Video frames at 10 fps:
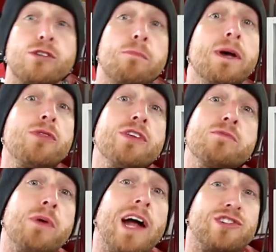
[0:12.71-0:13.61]
To build
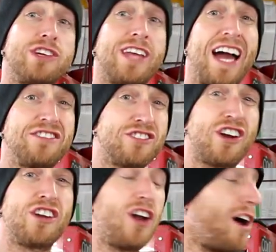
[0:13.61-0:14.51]
this project, I
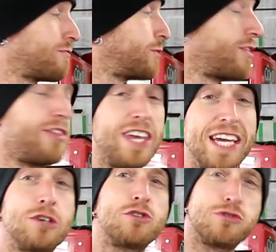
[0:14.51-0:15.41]
started off with
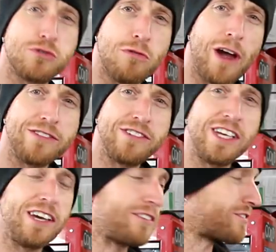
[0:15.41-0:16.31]
the
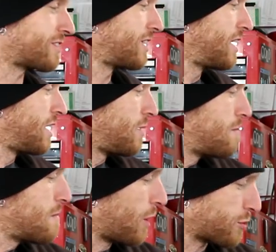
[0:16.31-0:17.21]
crustiest,
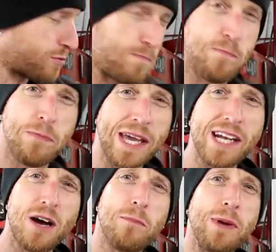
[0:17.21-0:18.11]
most
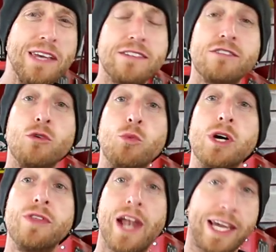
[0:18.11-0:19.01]
beat up pieces of
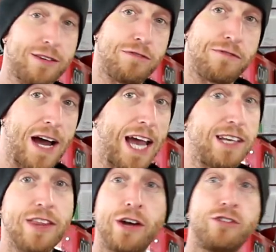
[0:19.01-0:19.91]
wood that I can
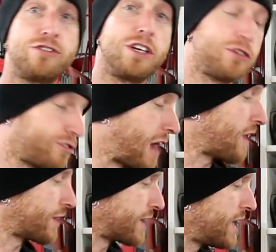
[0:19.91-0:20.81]
find that are still
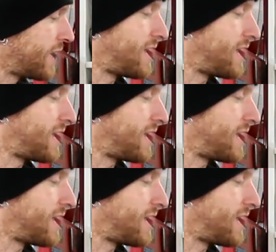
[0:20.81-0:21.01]
solid.